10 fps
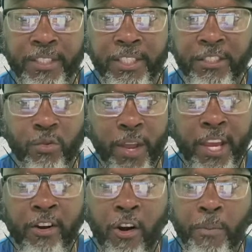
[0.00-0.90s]
Just a
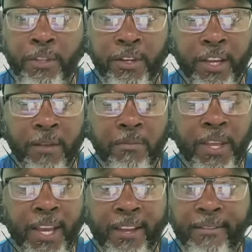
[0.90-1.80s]
red carpet to the
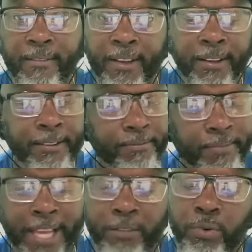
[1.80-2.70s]
NBA.
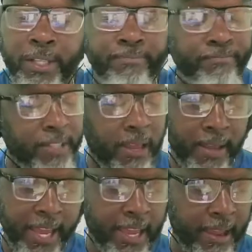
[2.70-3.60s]
That's what
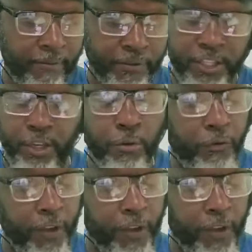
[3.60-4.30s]
hey, if the shoe